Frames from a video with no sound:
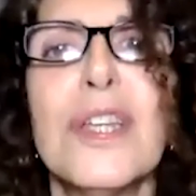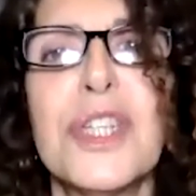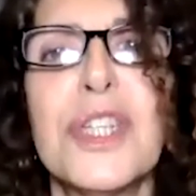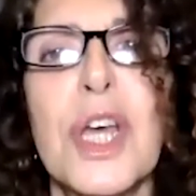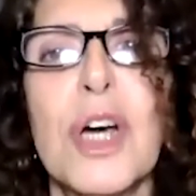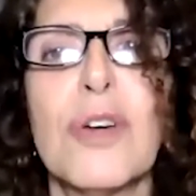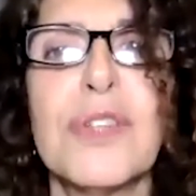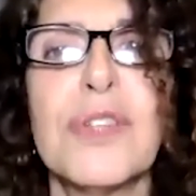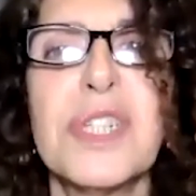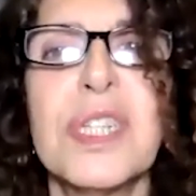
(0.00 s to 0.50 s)

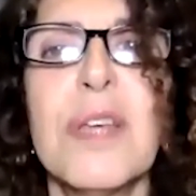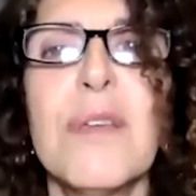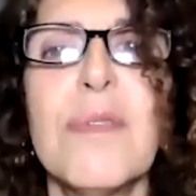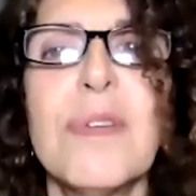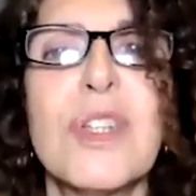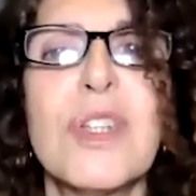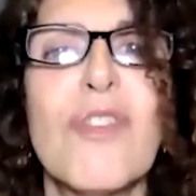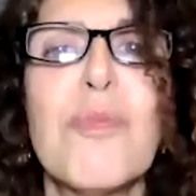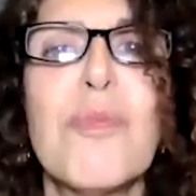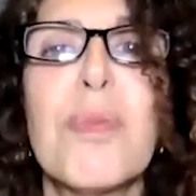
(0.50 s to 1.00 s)
so
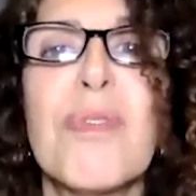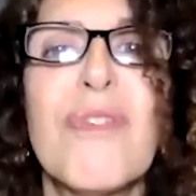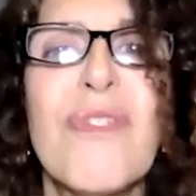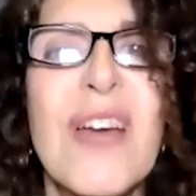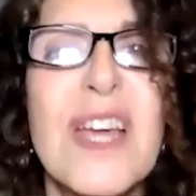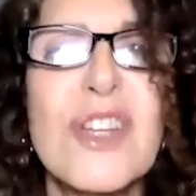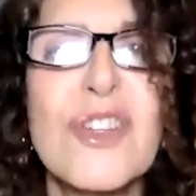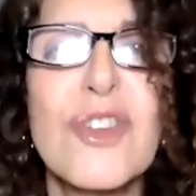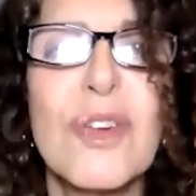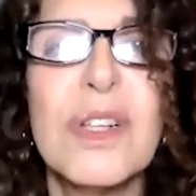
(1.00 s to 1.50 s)
series of
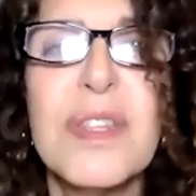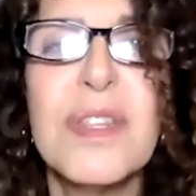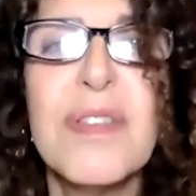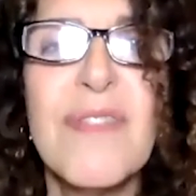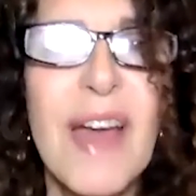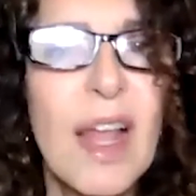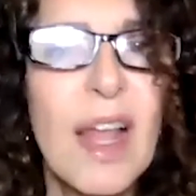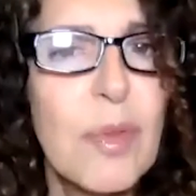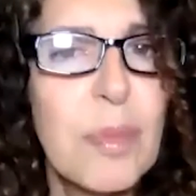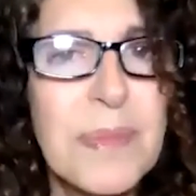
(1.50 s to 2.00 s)
professional
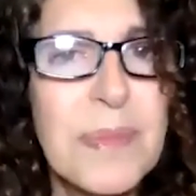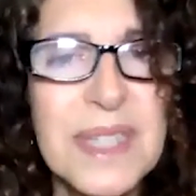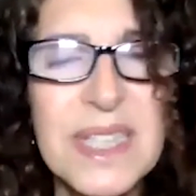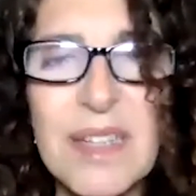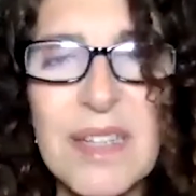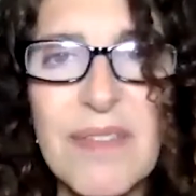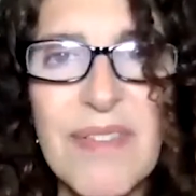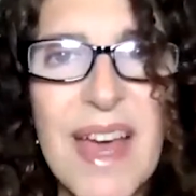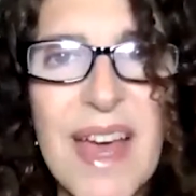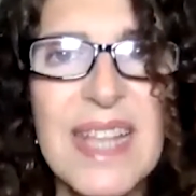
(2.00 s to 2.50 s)

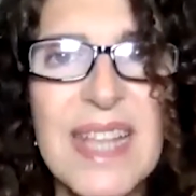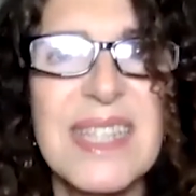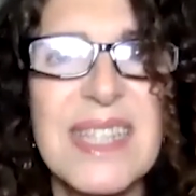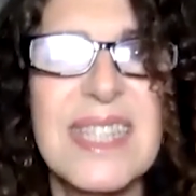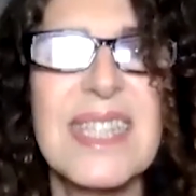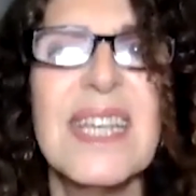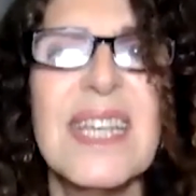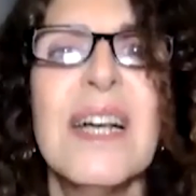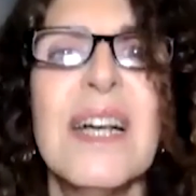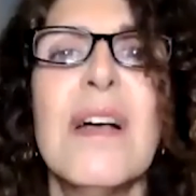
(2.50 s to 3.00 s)
development
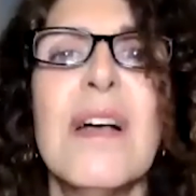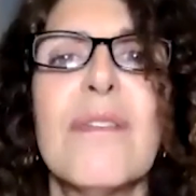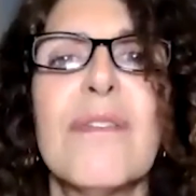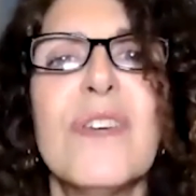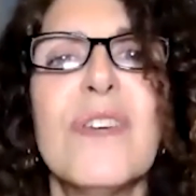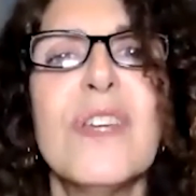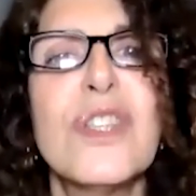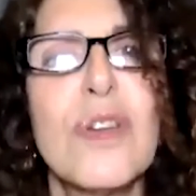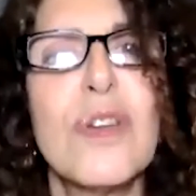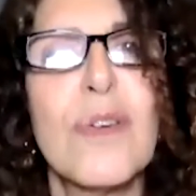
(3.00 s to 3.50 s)
events
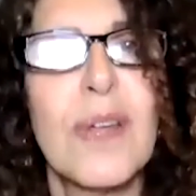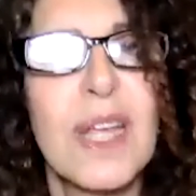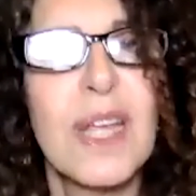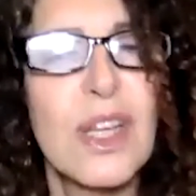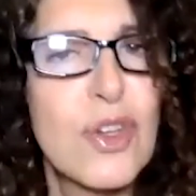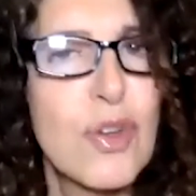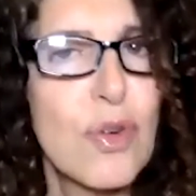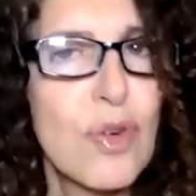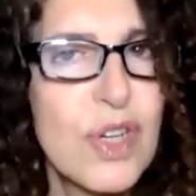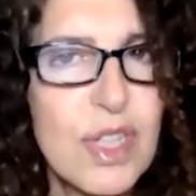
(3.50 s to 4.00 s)

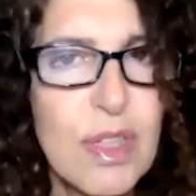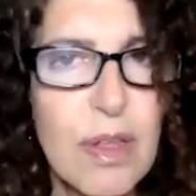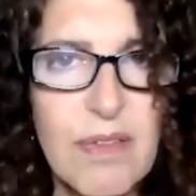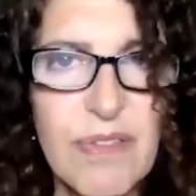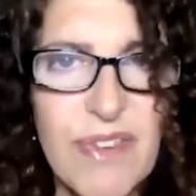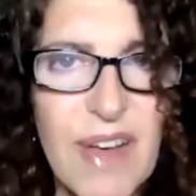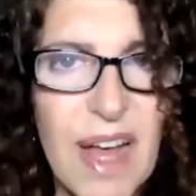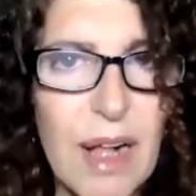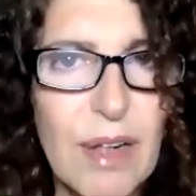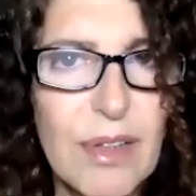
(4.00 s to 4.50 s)
featuring Georgetown
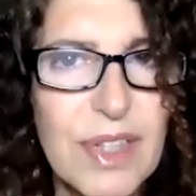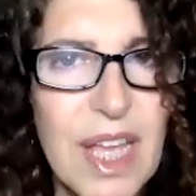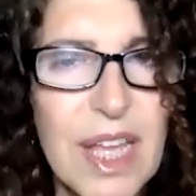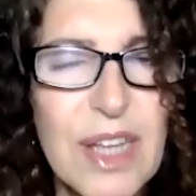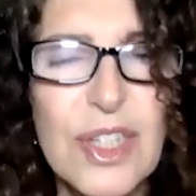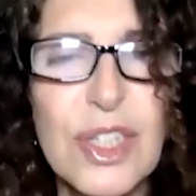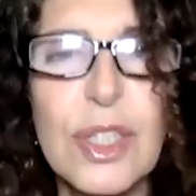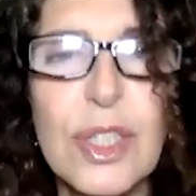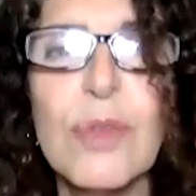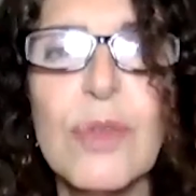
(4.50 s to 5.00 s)
faculty
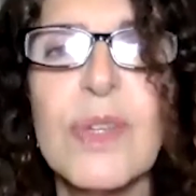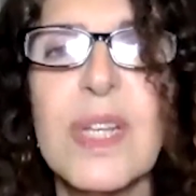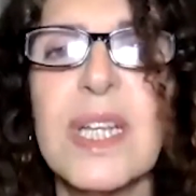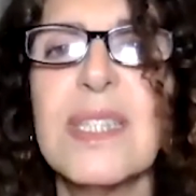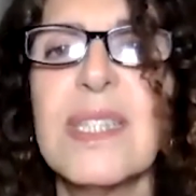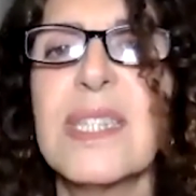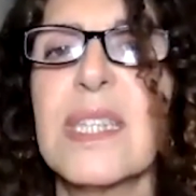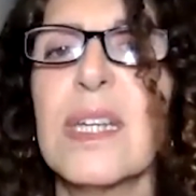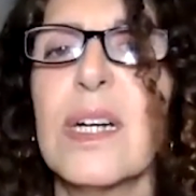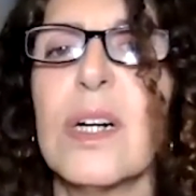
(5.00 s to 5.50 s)
and
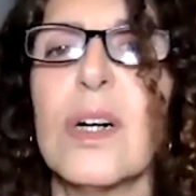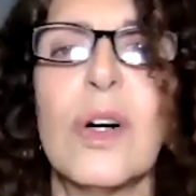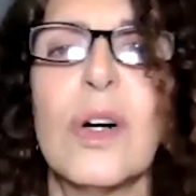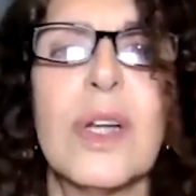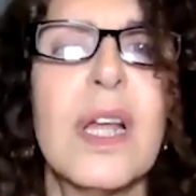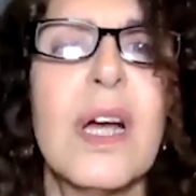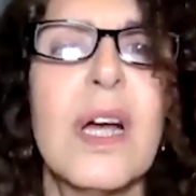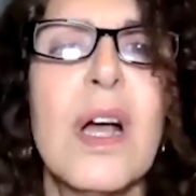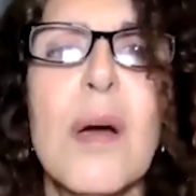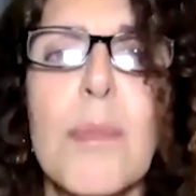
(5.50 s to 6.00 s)
students
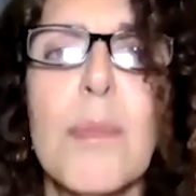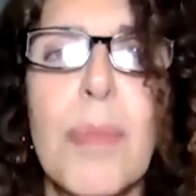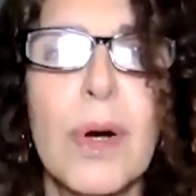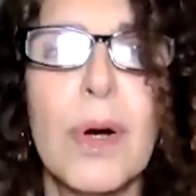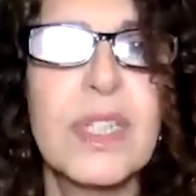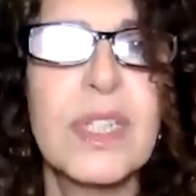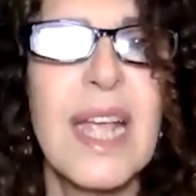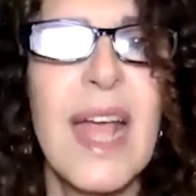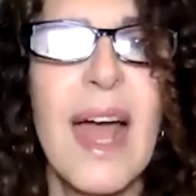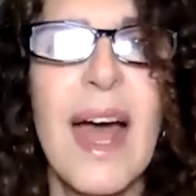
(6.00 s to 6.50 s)
on
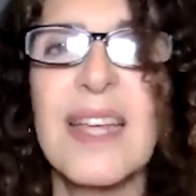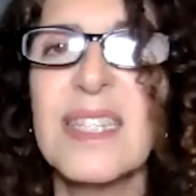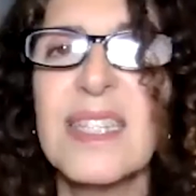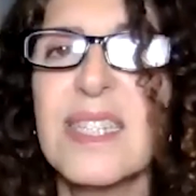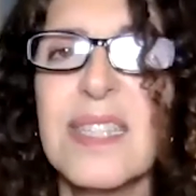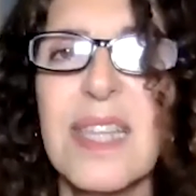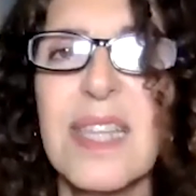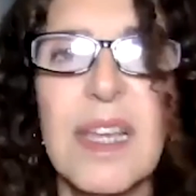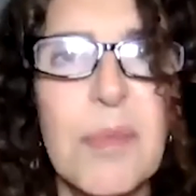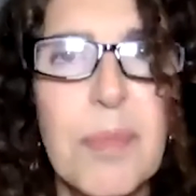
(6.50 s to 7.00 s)

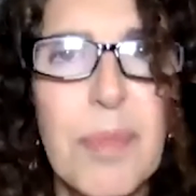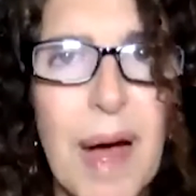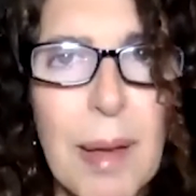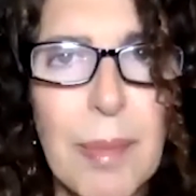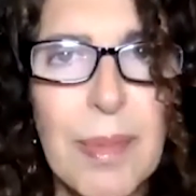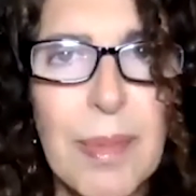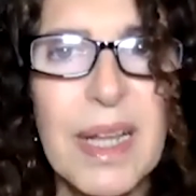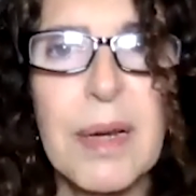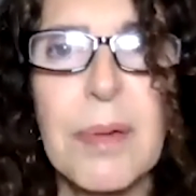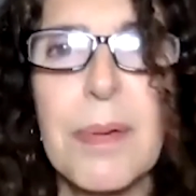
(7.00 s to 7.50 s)
podcasting,
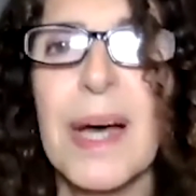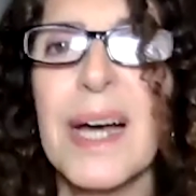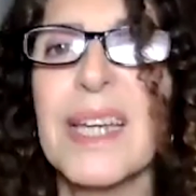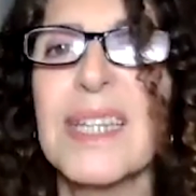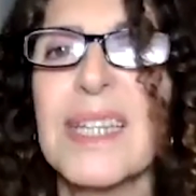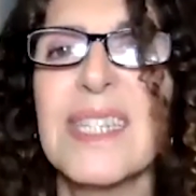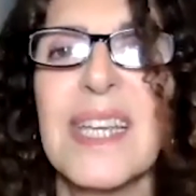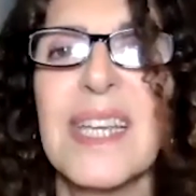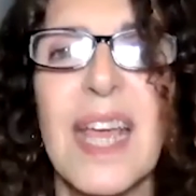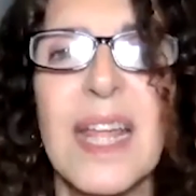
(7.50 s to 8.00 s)
public
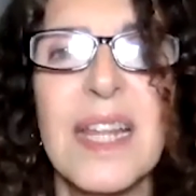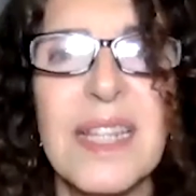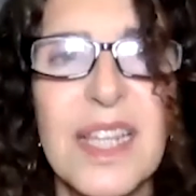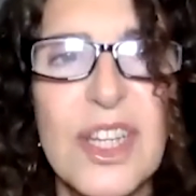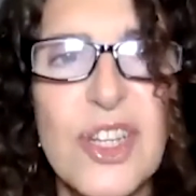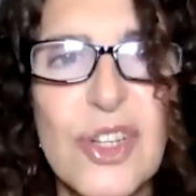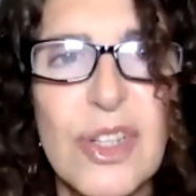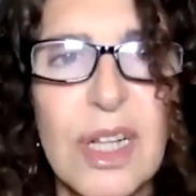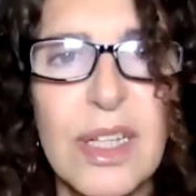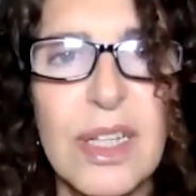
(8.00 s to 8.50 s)
writing, and
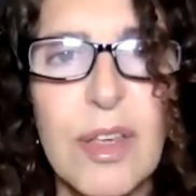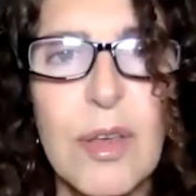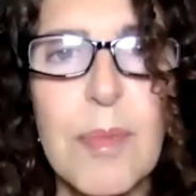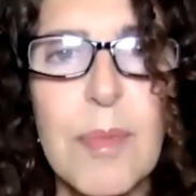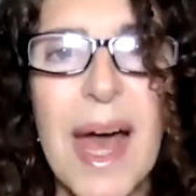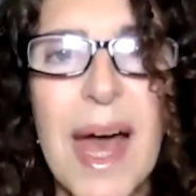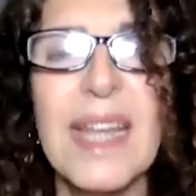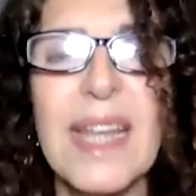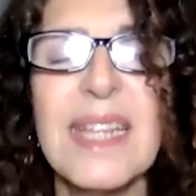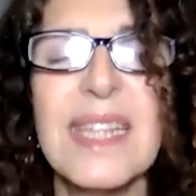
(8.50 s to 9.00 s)
digital
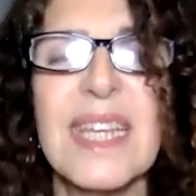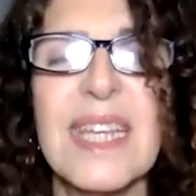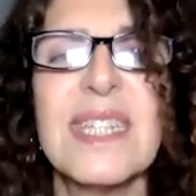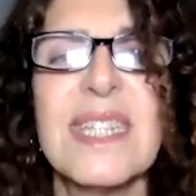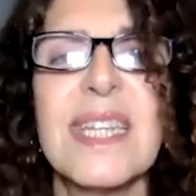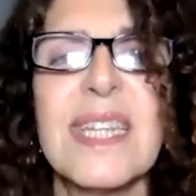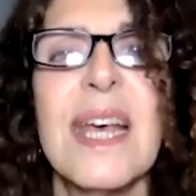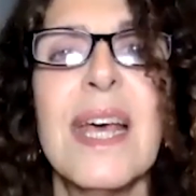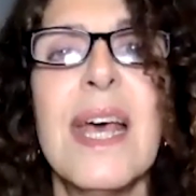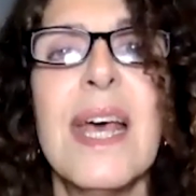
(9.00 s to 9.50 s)

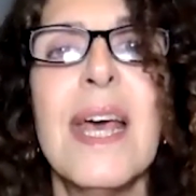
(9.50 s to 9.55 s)
humanities.